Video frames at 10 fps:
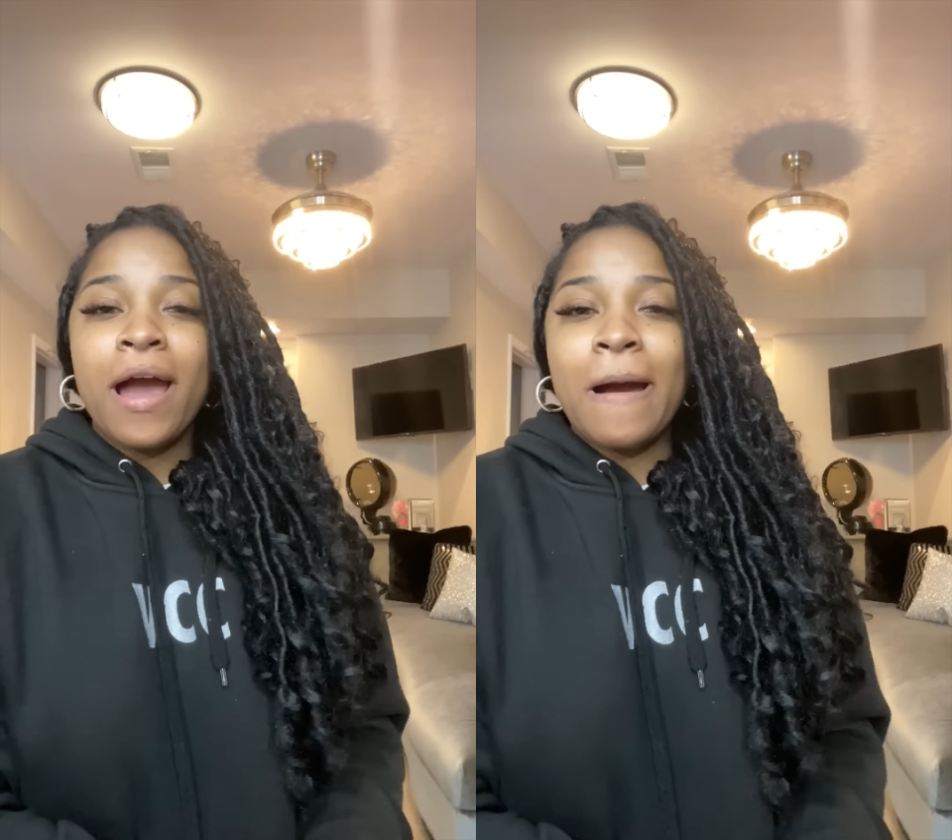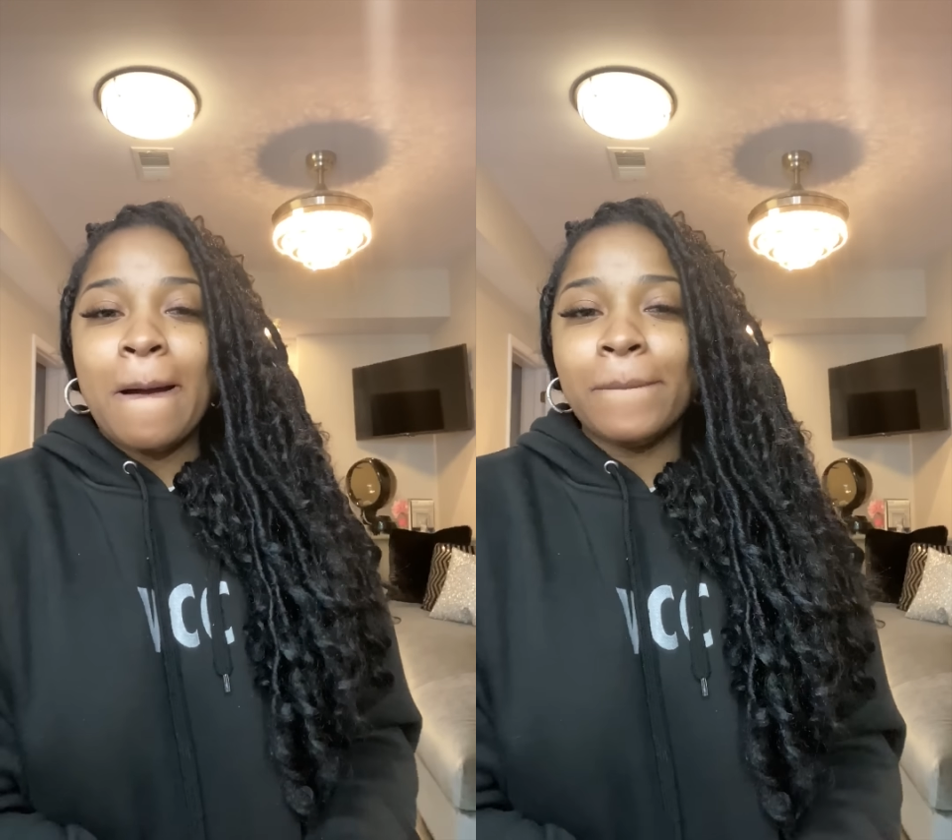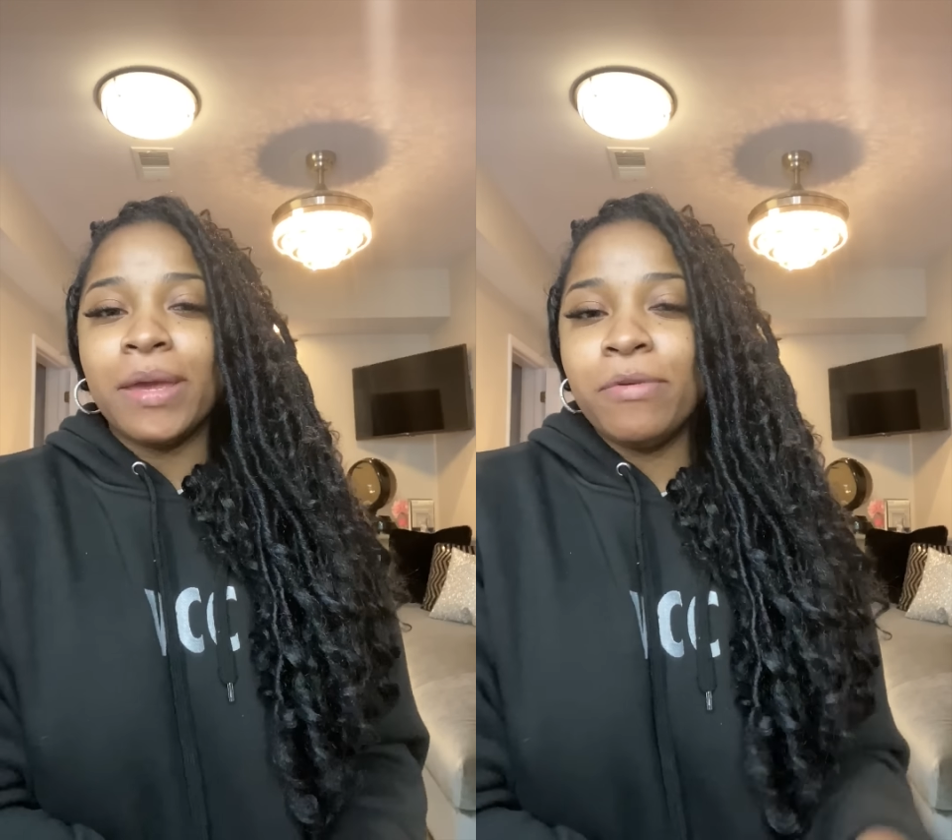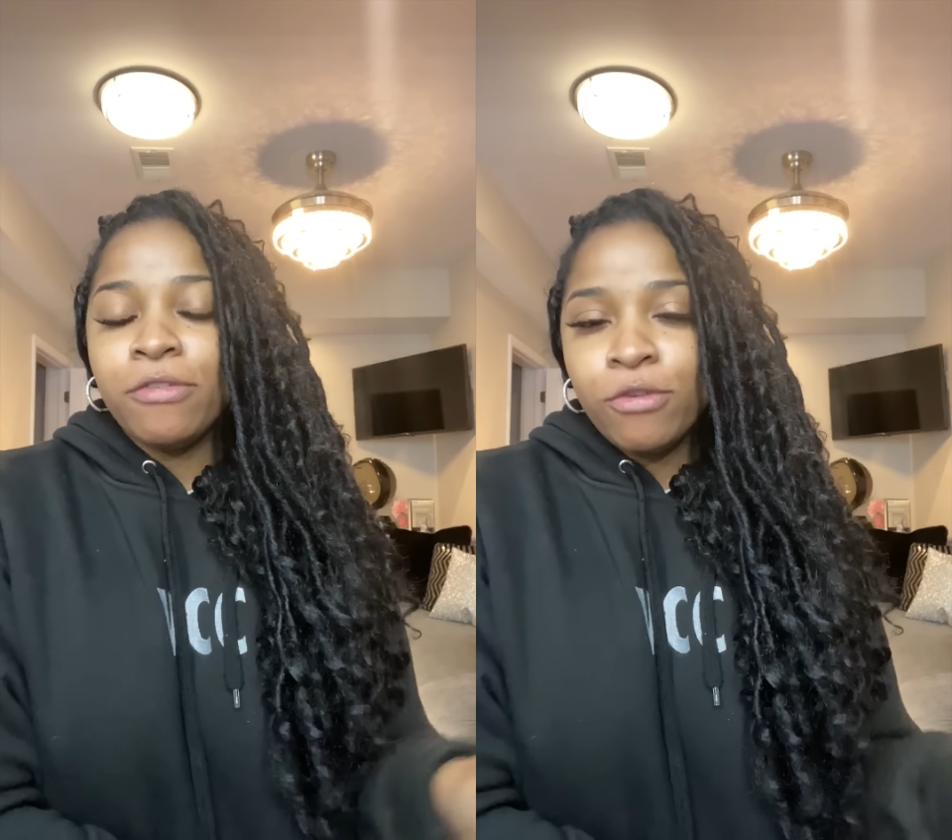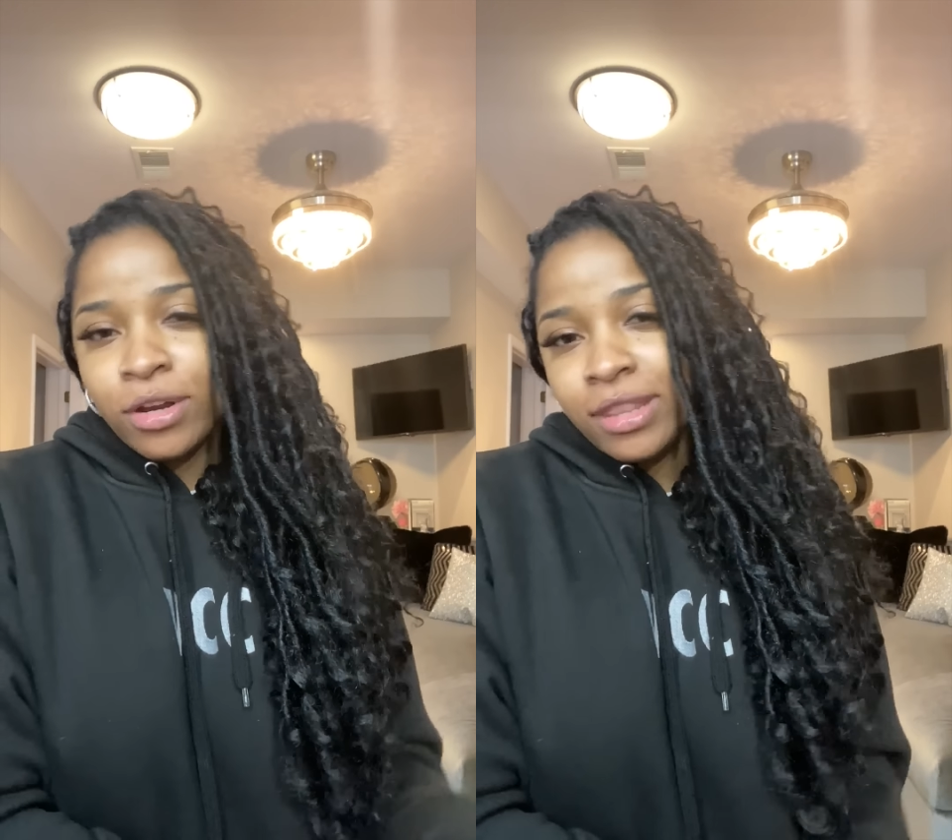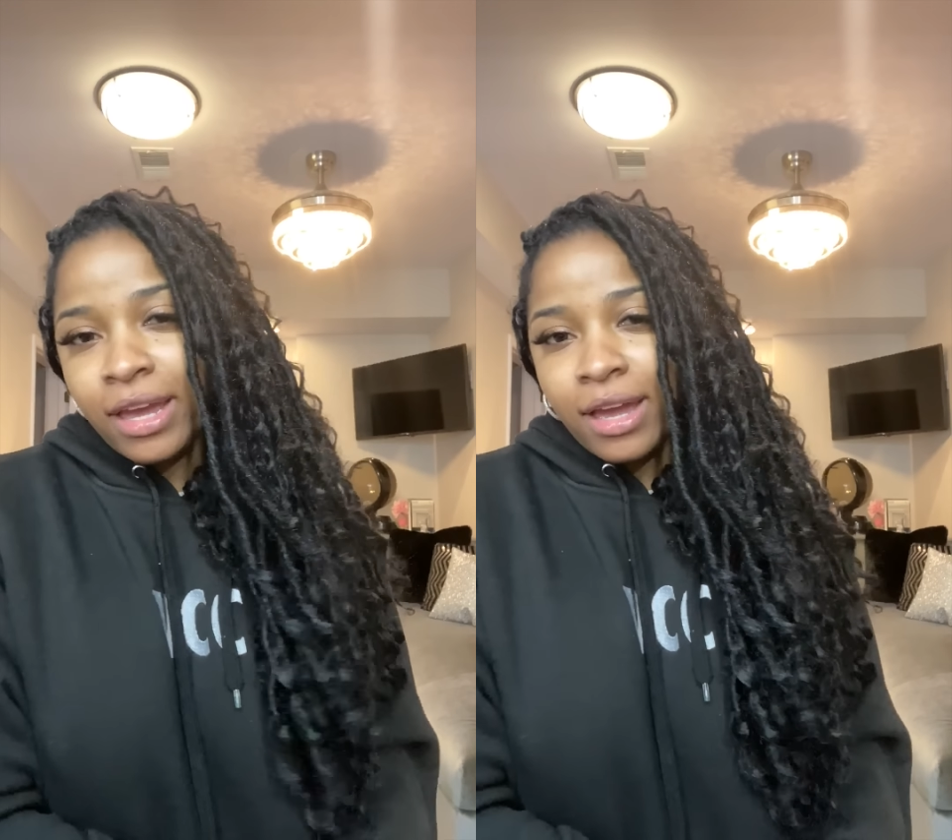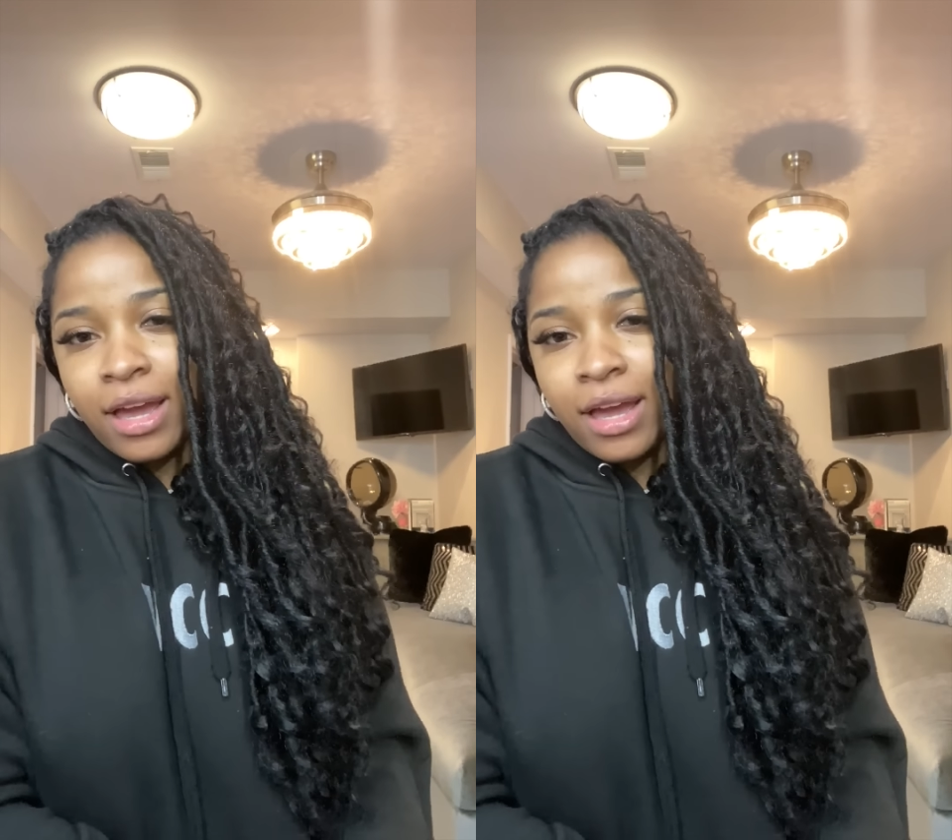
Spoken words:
And before that,